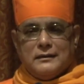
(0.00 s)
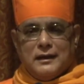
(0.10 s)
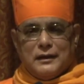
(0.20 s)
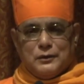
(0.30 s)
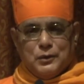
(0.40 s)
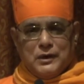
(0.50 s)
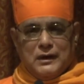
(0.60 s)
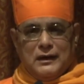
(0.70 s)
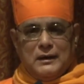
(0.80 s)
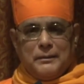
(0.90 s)
There is
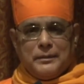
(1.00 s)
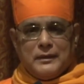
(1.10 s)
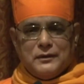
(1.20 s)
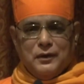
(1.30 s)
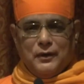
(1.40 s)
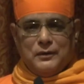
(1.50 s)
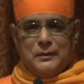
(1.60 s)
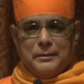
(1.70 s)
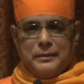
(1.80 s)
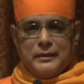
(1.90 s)
dukkha,
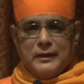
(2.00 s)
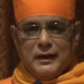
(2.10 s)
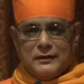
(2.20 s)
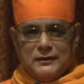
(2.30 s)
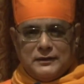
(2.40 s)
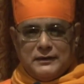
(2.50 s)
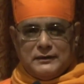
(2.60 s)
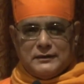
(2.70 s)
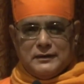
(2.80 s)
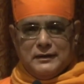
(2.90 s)
sorrow,
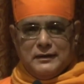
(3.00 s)
existence.